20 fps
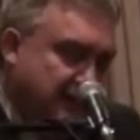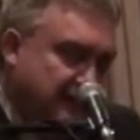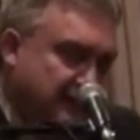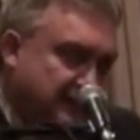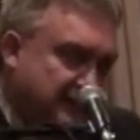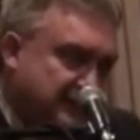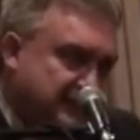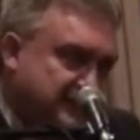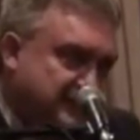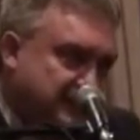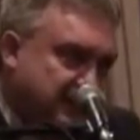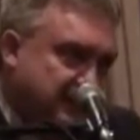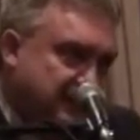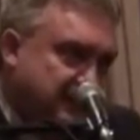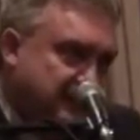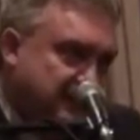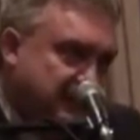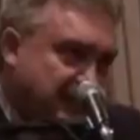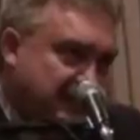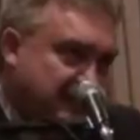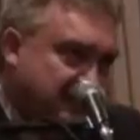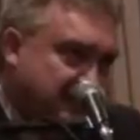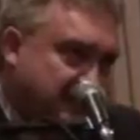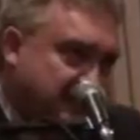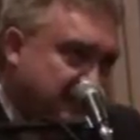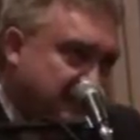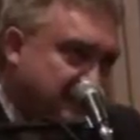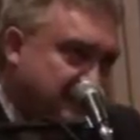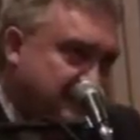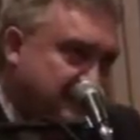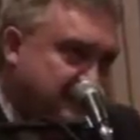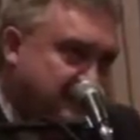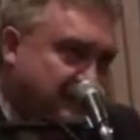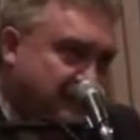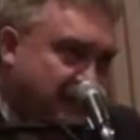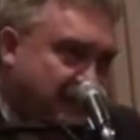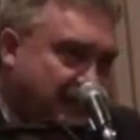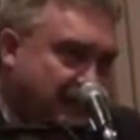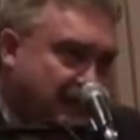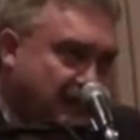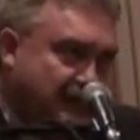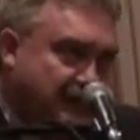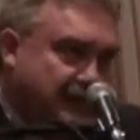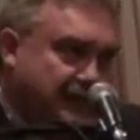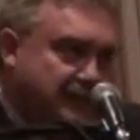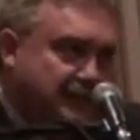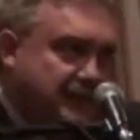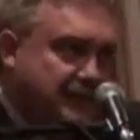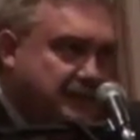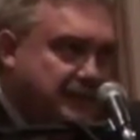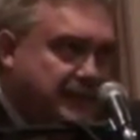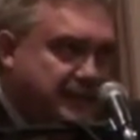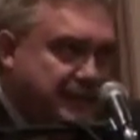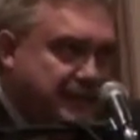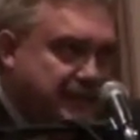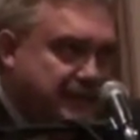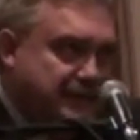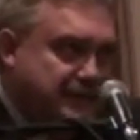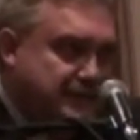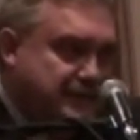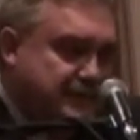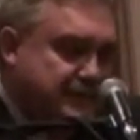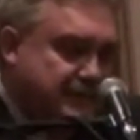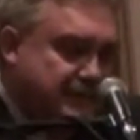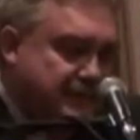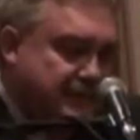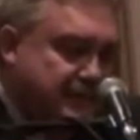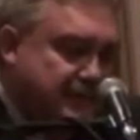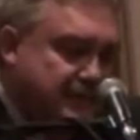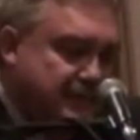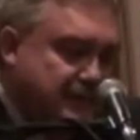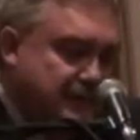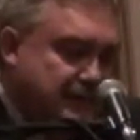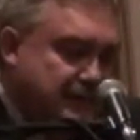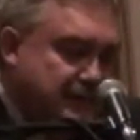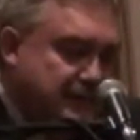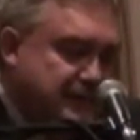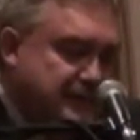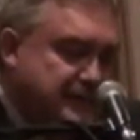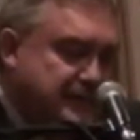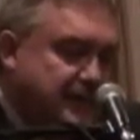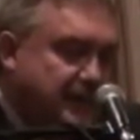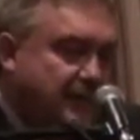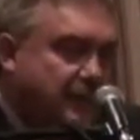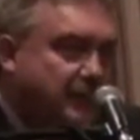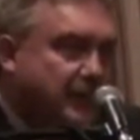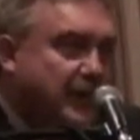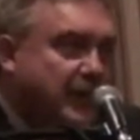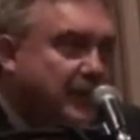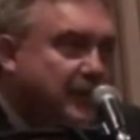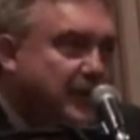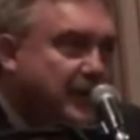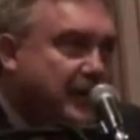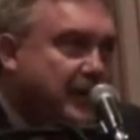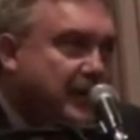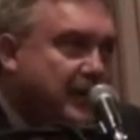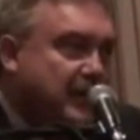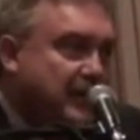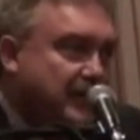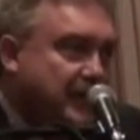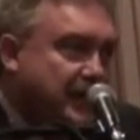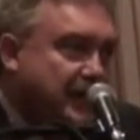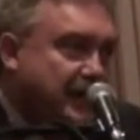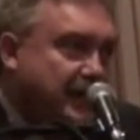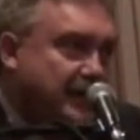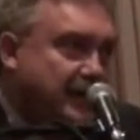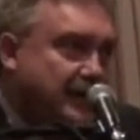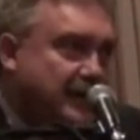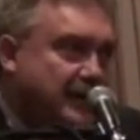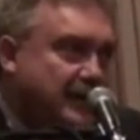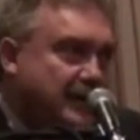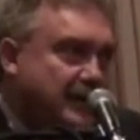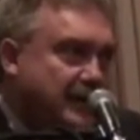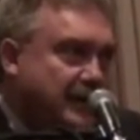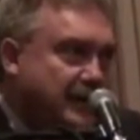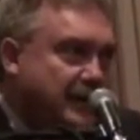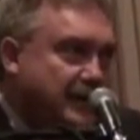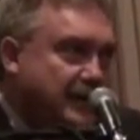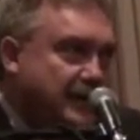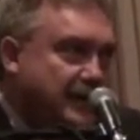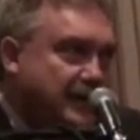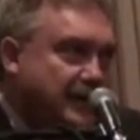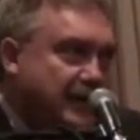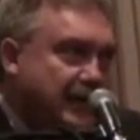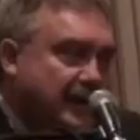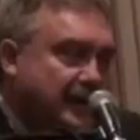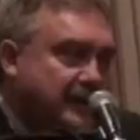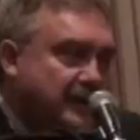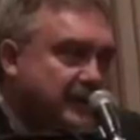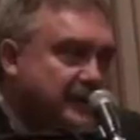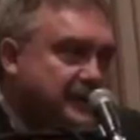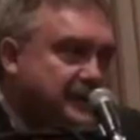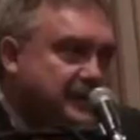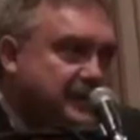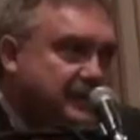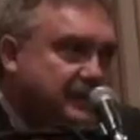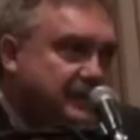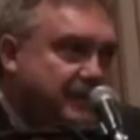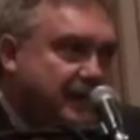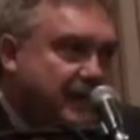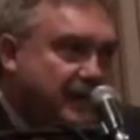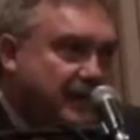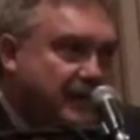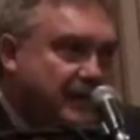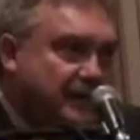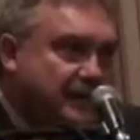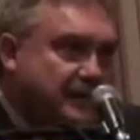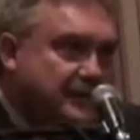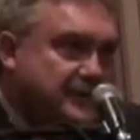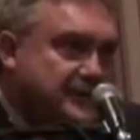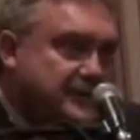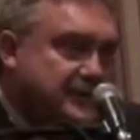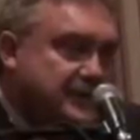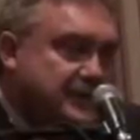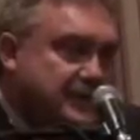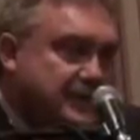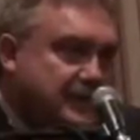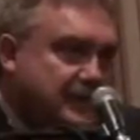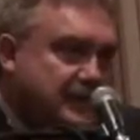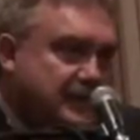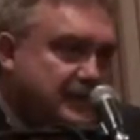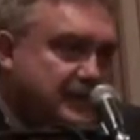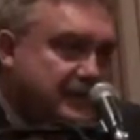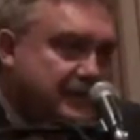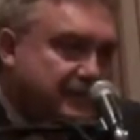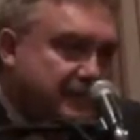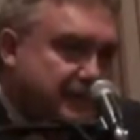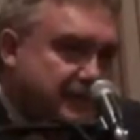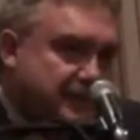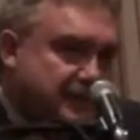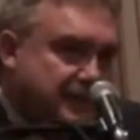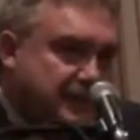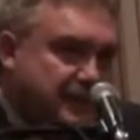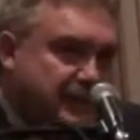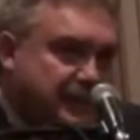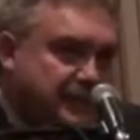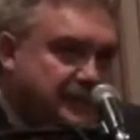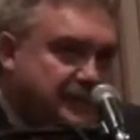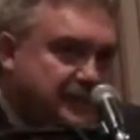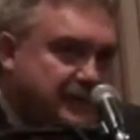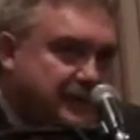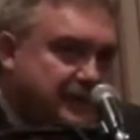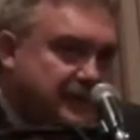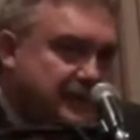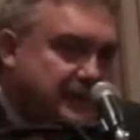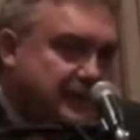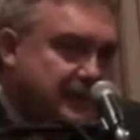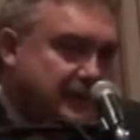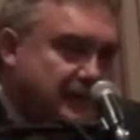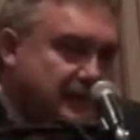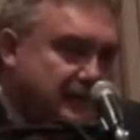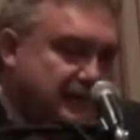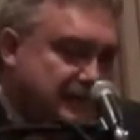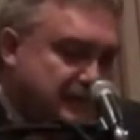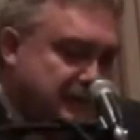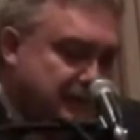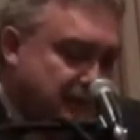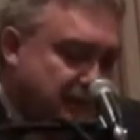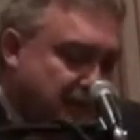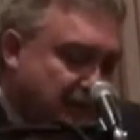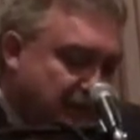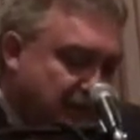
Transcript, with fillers: The most fundamental question for all human beings is not where we're going. That question follows. The first question is who